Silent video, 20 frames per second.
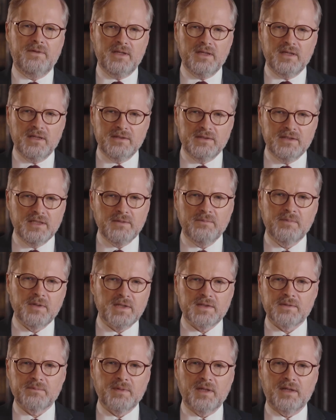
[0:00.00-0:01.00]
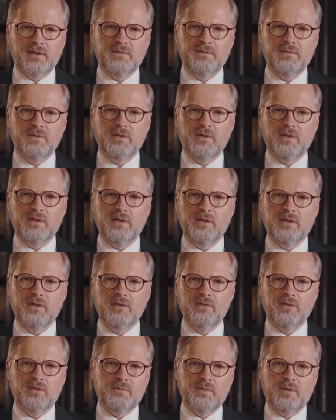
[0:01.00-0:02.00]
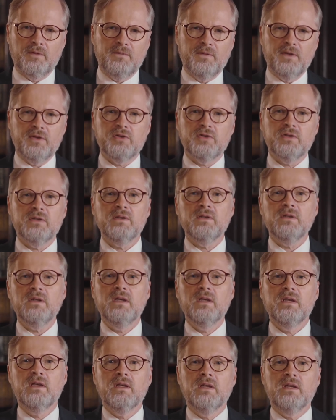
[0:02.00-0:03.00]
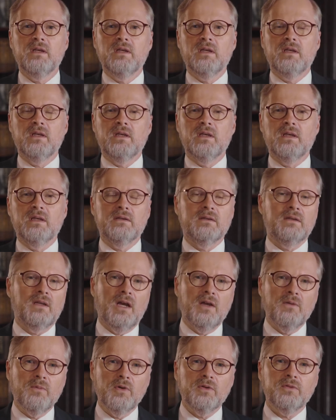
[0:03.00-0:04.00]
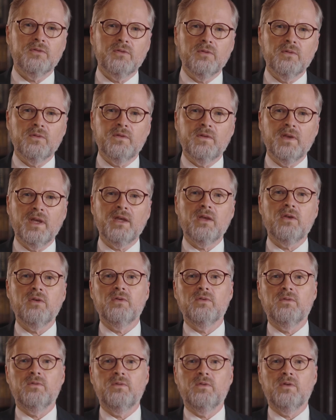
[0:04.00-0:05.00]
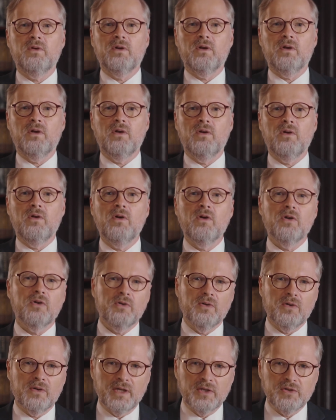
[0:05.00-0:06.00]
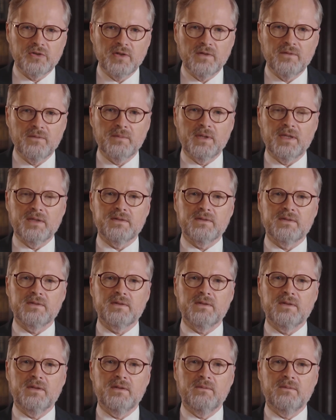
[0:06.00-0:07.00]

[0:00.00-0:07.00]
a deep respect for your profession and I want to thank you for all your achievements.